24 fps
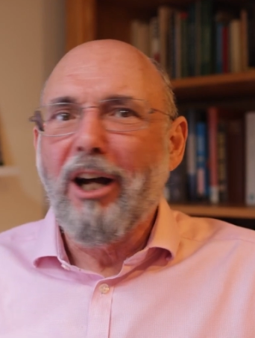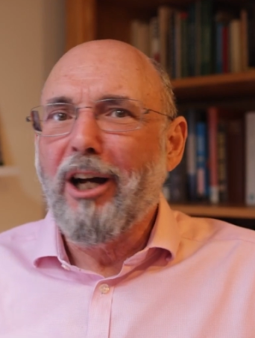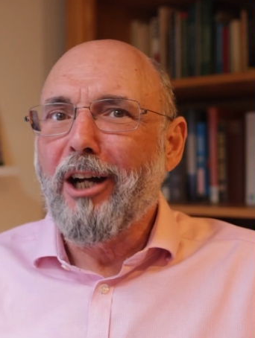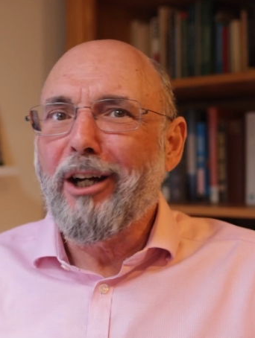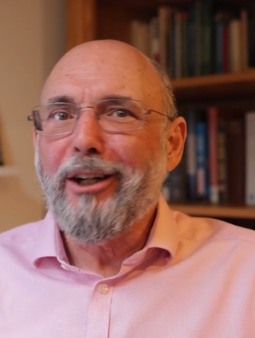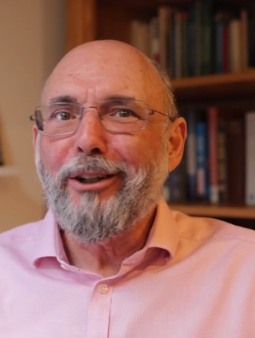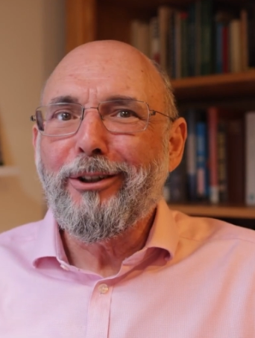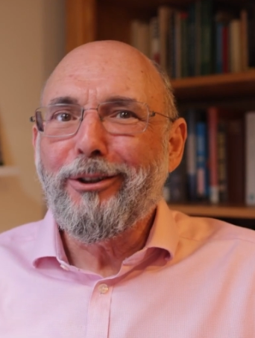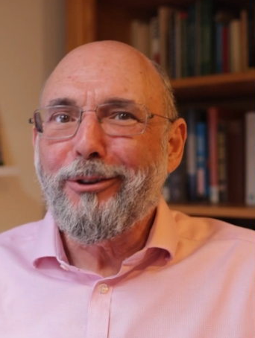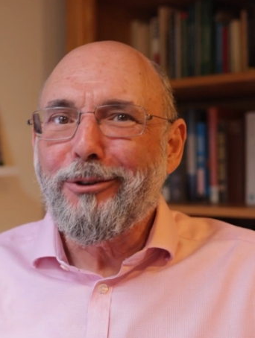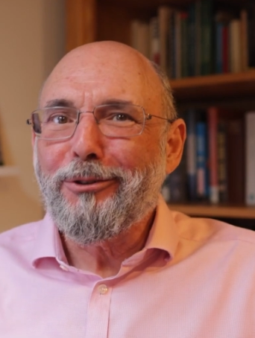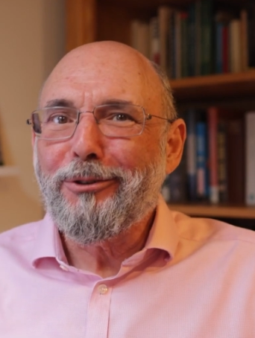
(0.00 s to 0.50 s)

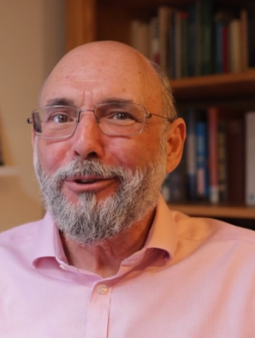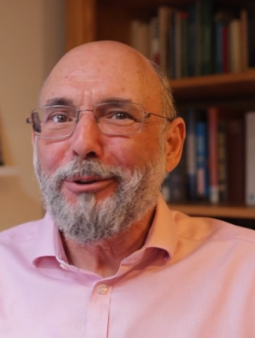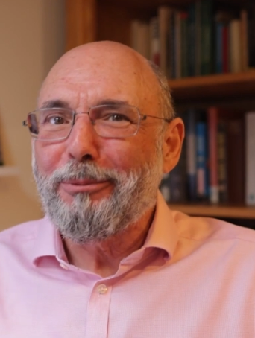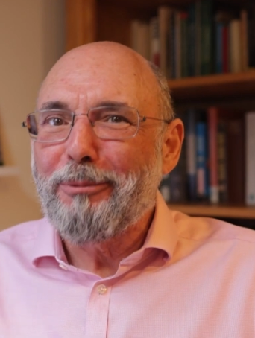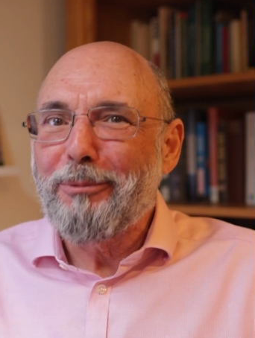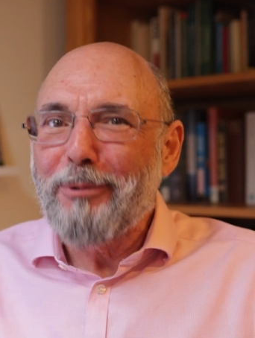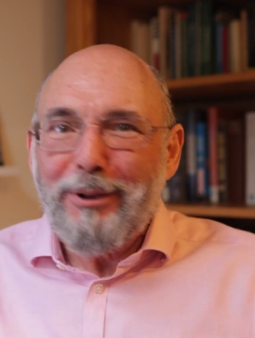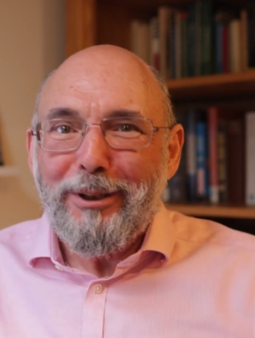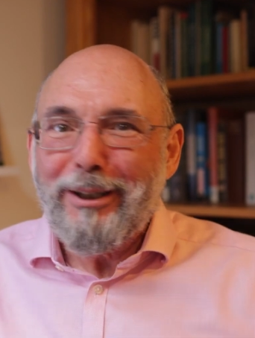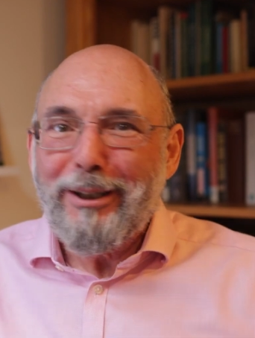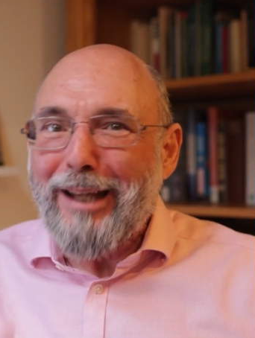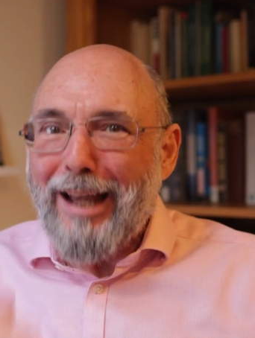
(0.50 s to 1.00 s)
I used to
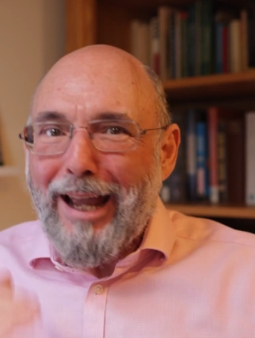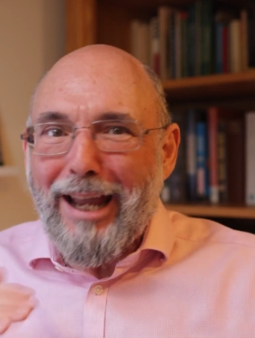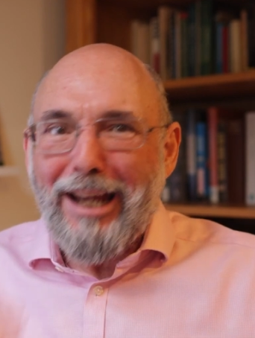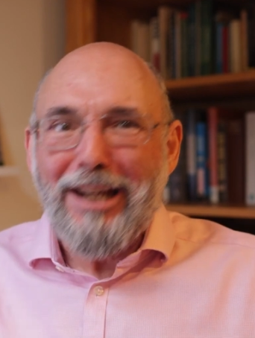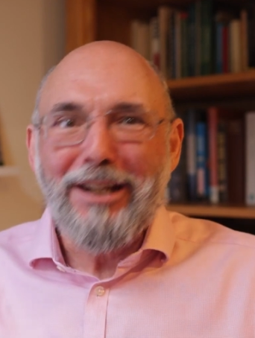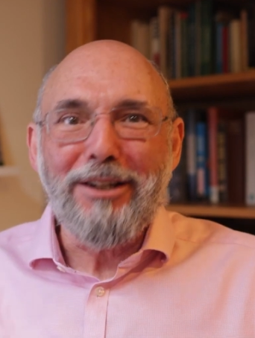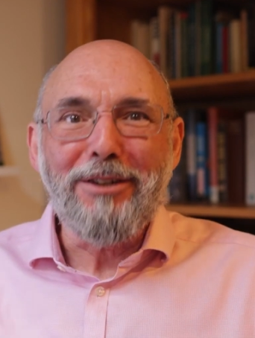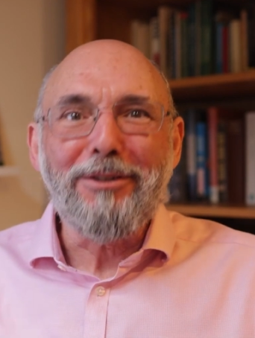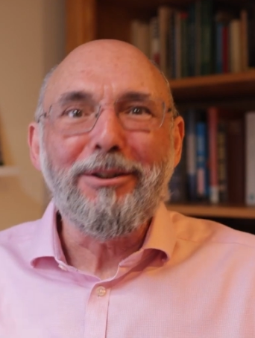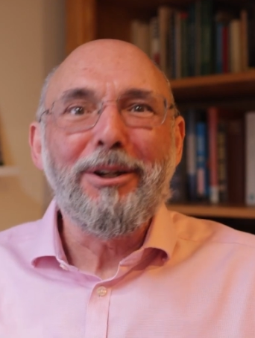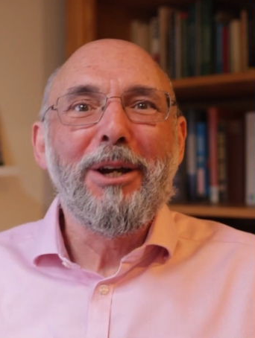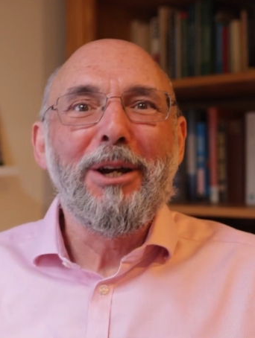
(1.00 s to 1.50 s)
really
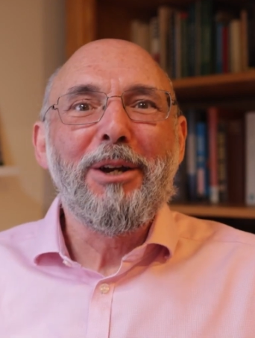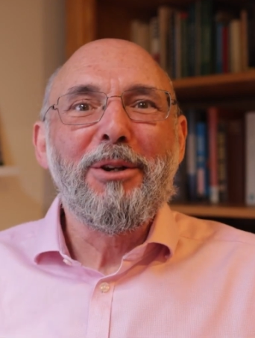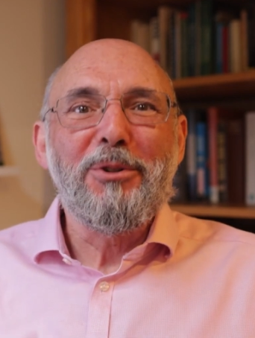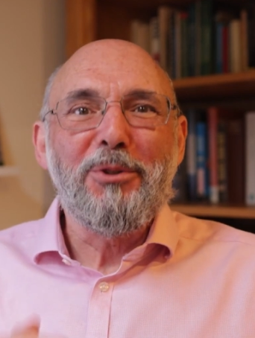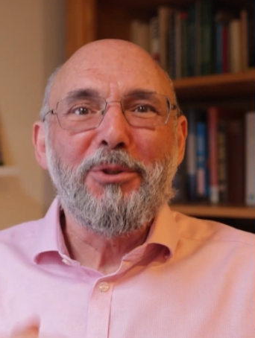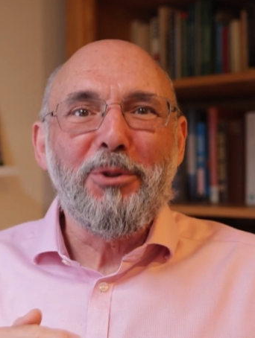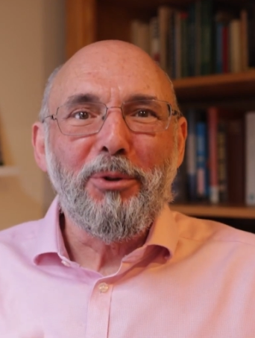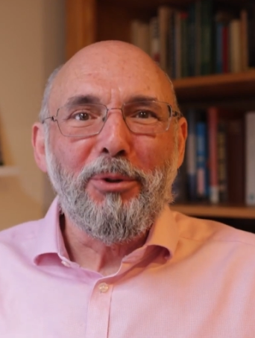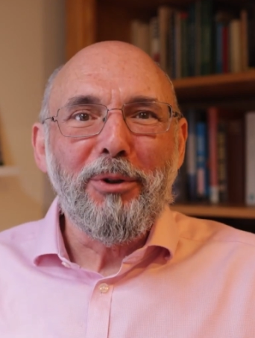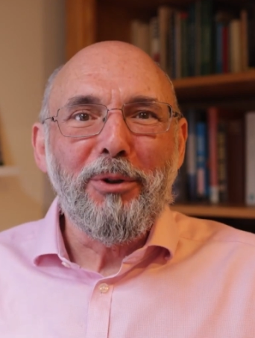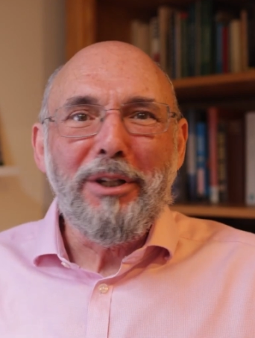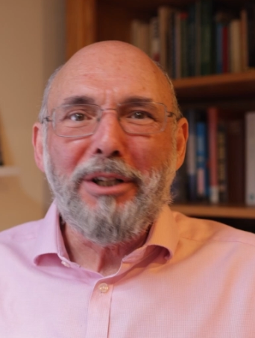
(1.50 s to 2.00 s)
hate
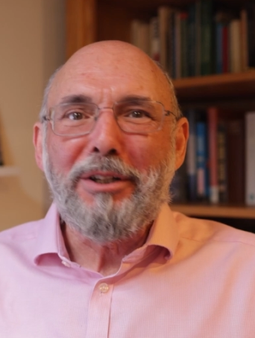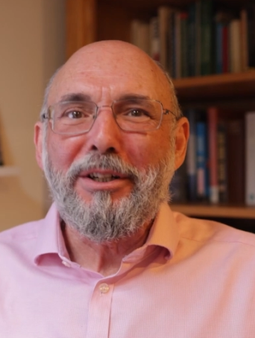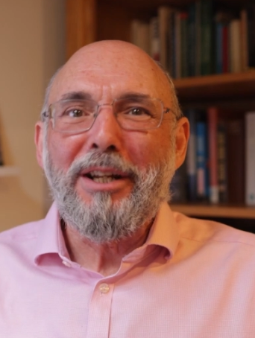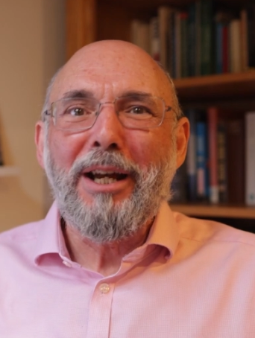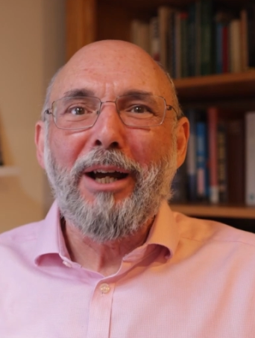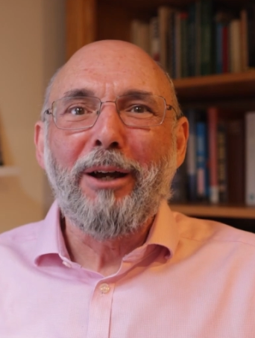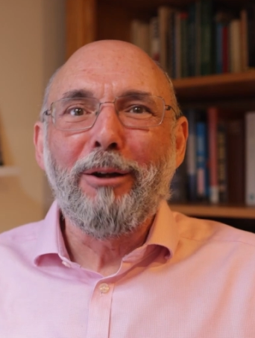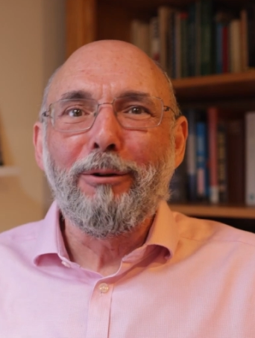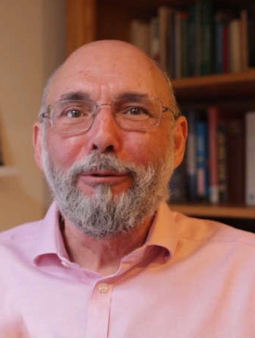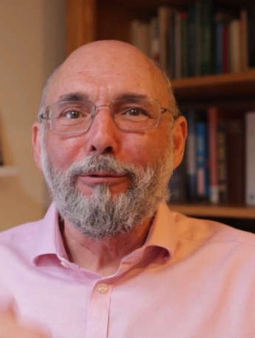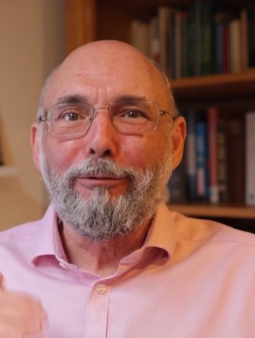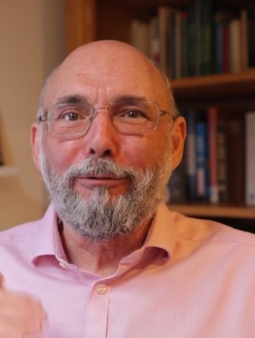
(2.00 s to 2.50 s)
turning
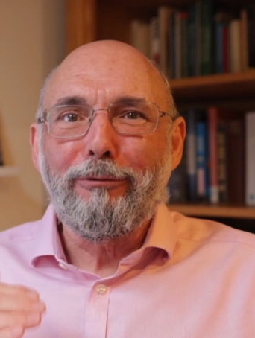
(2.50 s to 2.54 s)
down